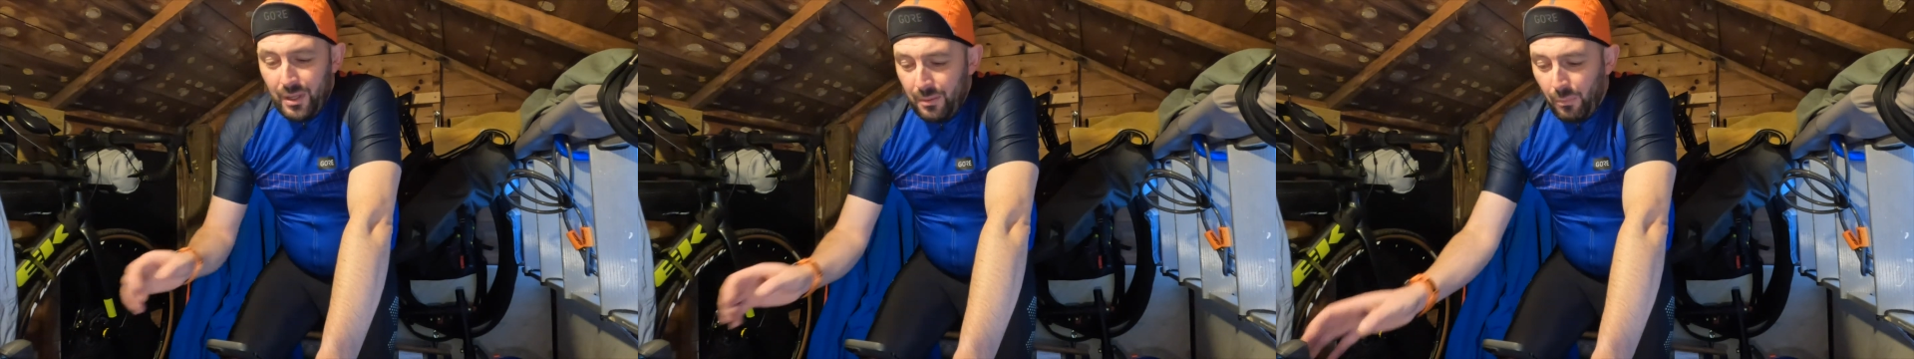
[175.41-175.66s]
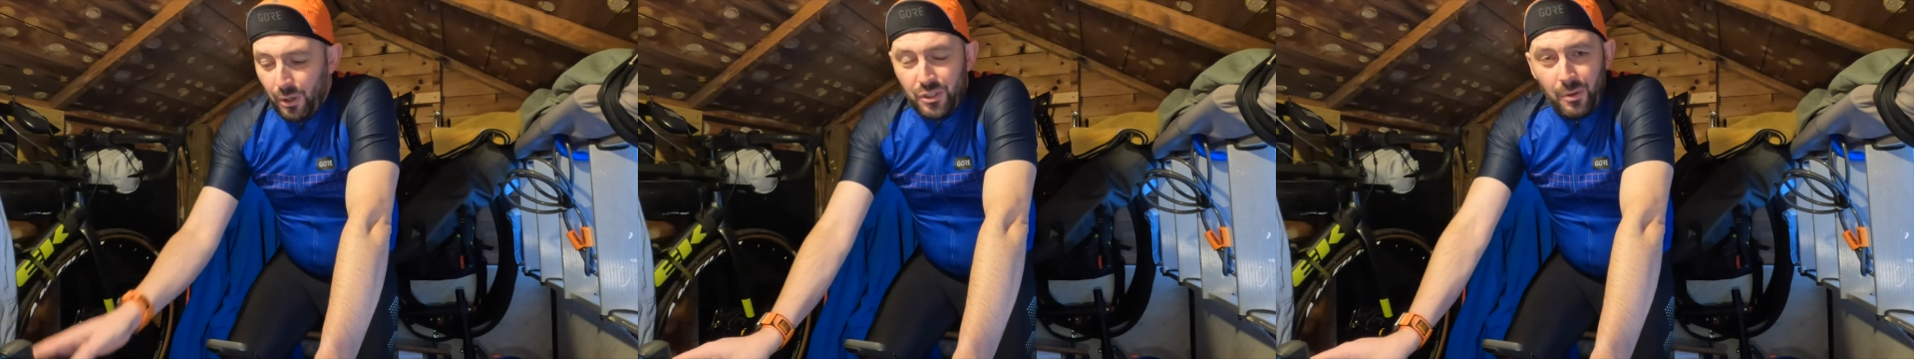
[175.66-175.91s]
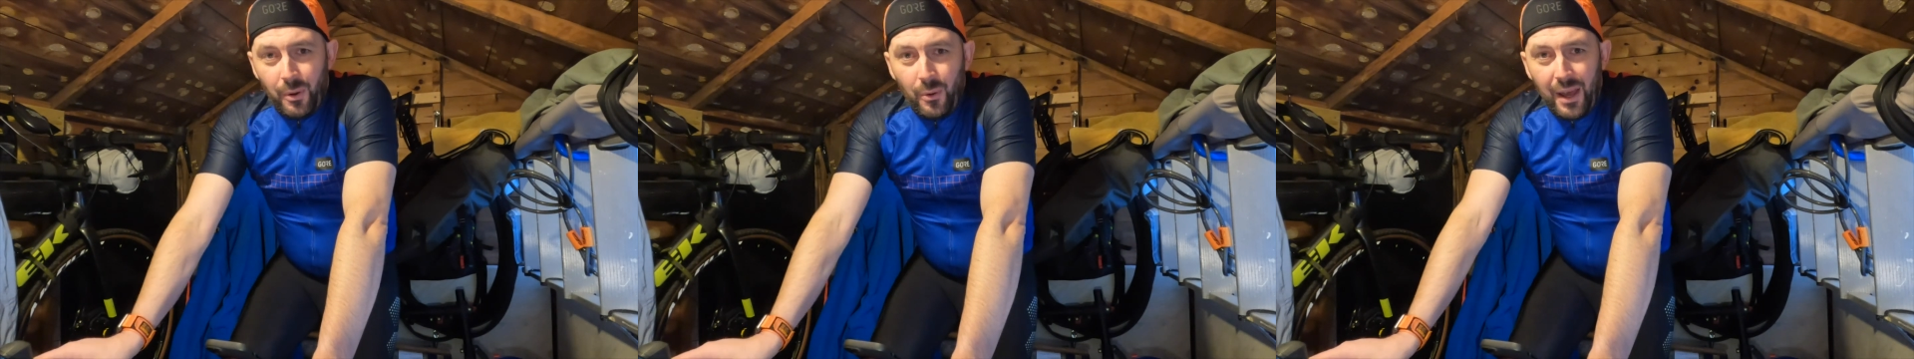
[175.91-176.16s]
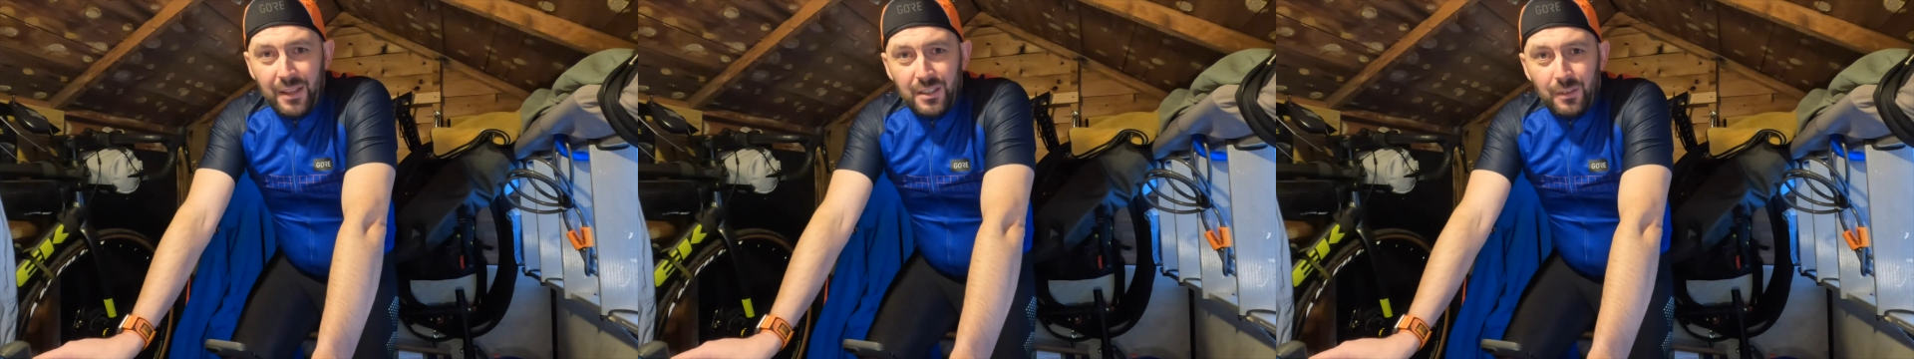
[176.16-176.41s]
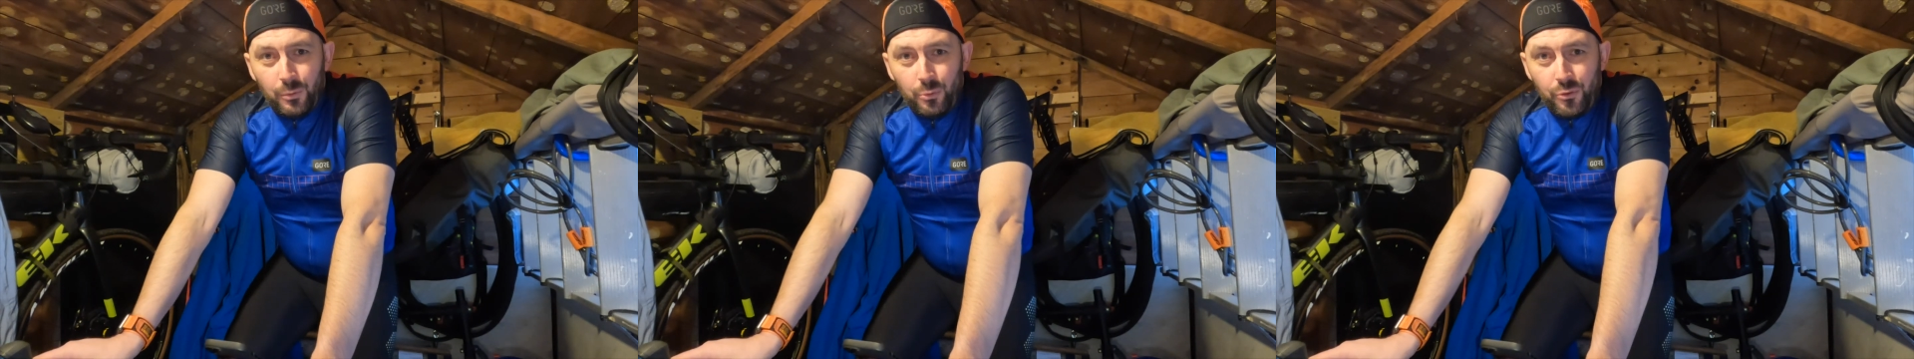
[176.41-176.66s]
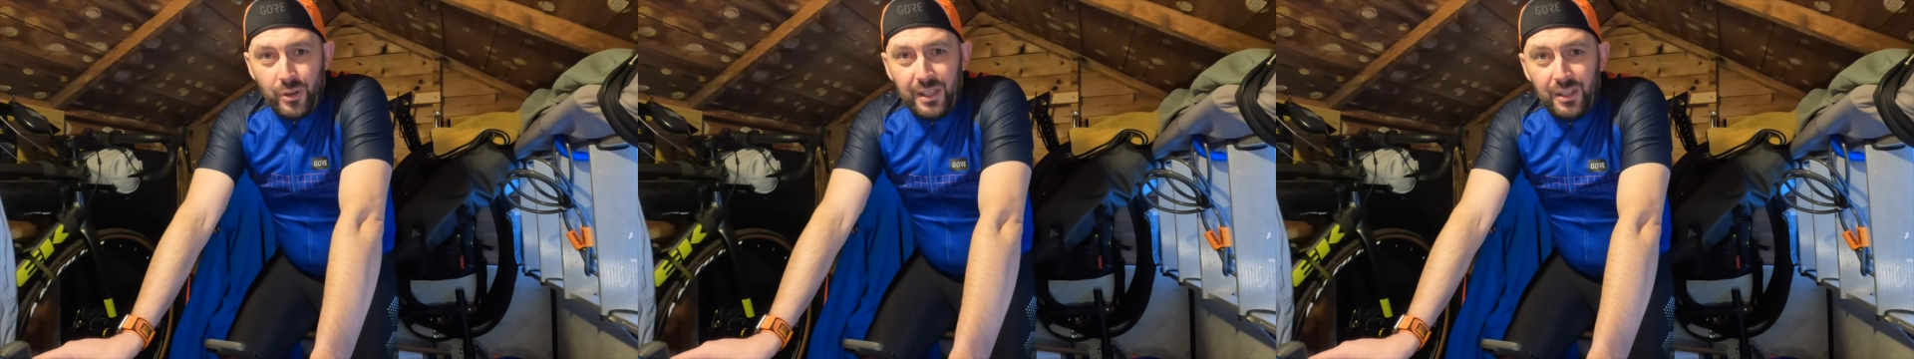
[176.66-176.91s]
much about interval
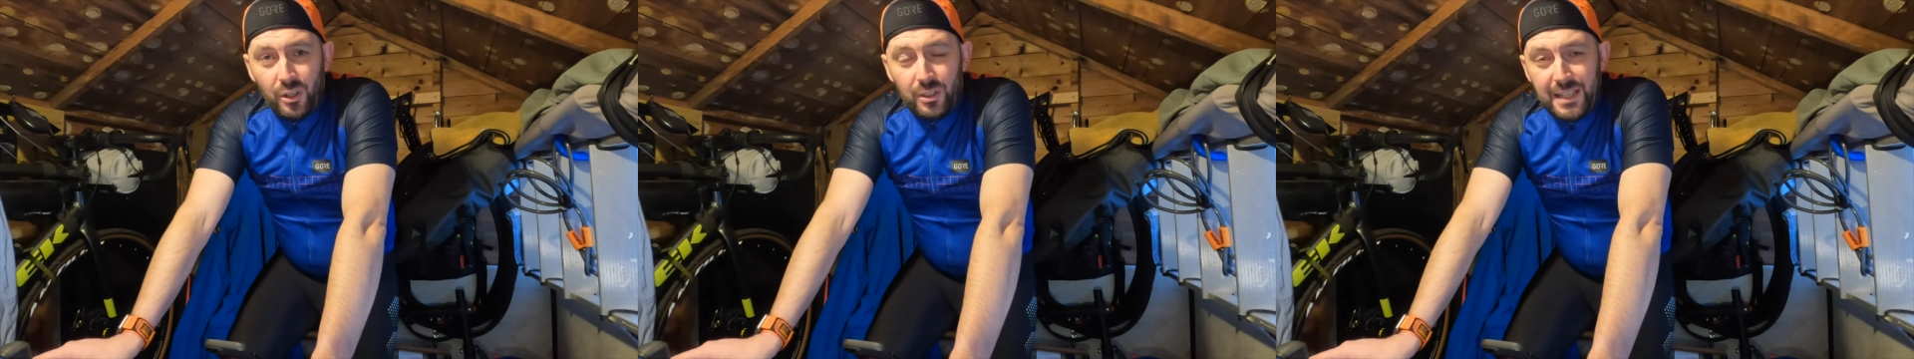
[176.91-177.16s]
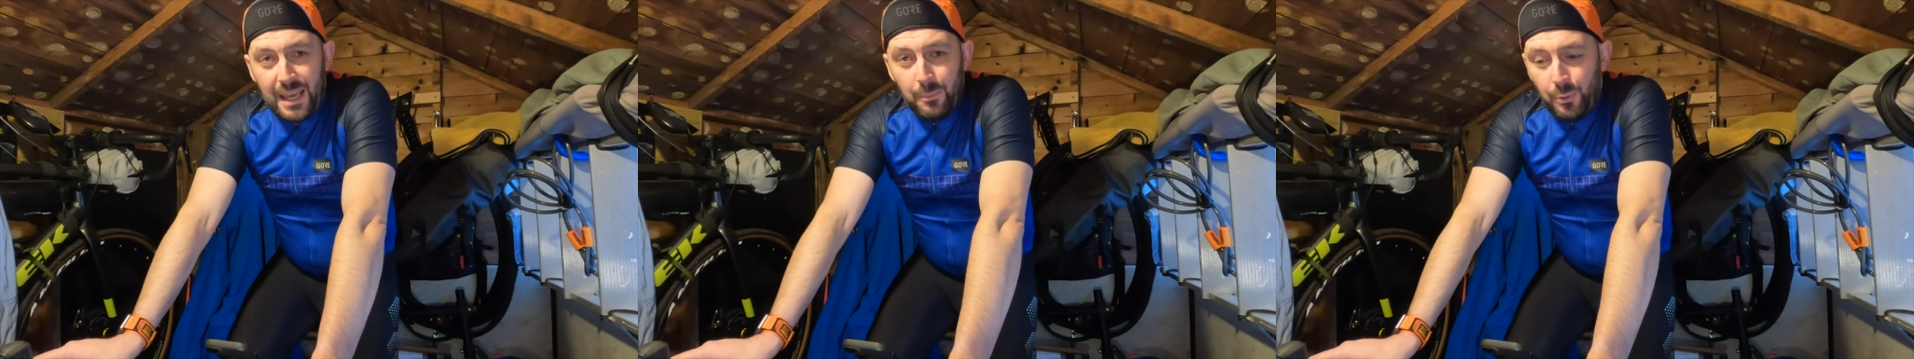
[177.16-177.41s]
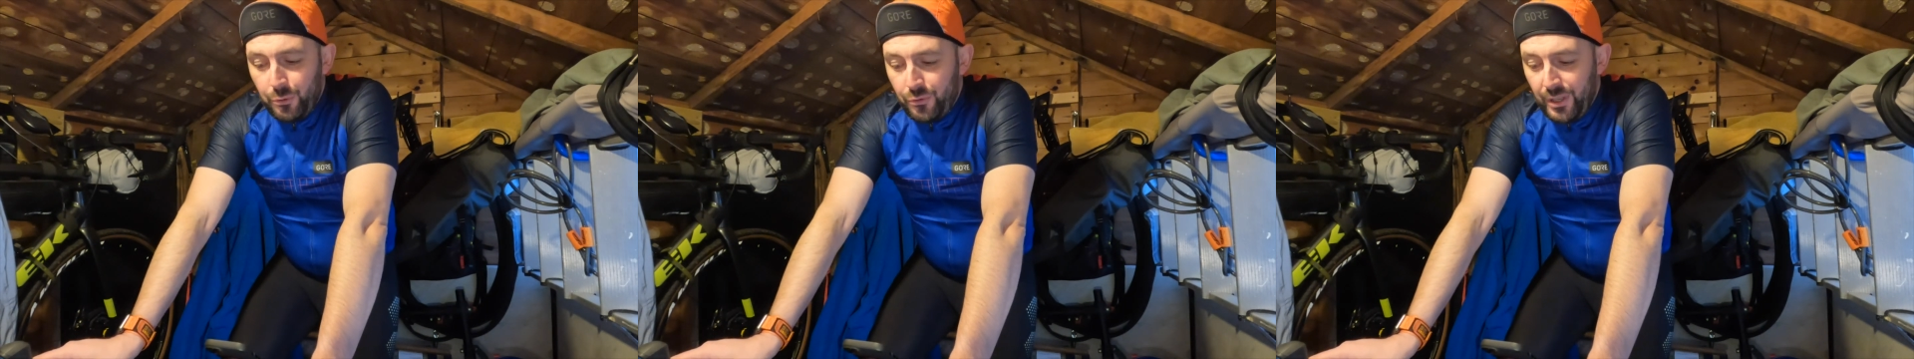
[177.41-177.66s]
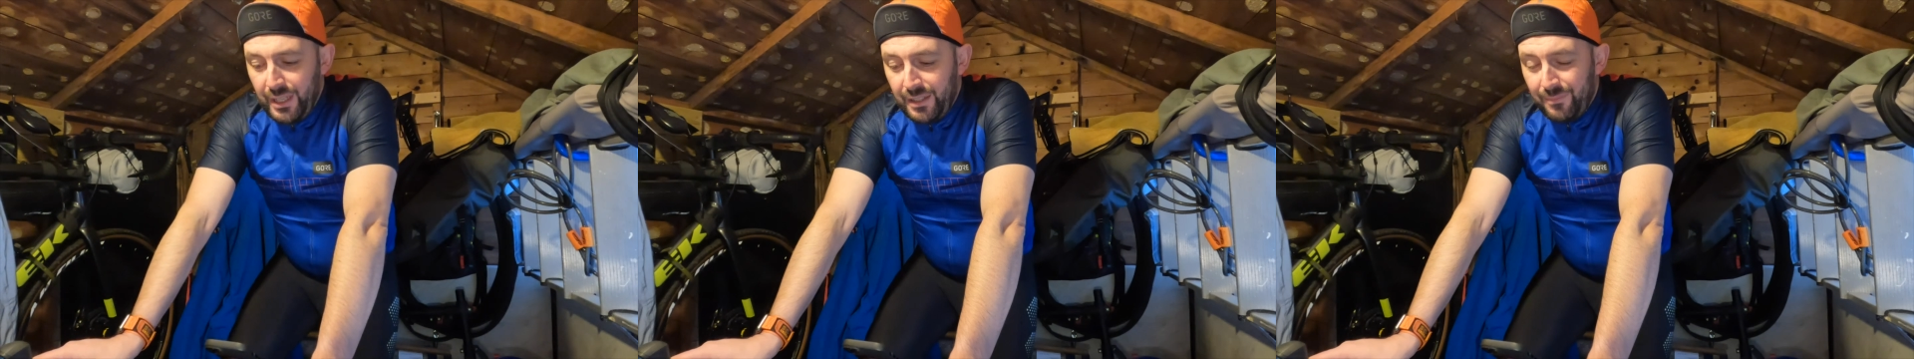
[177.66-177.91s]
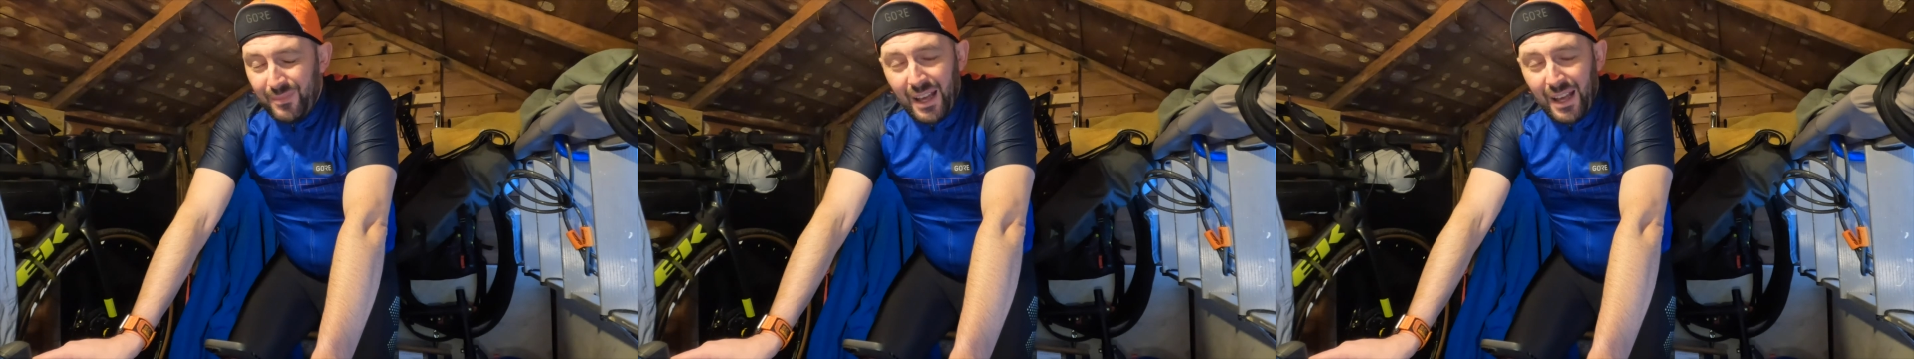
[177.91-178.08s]
training or tempo training,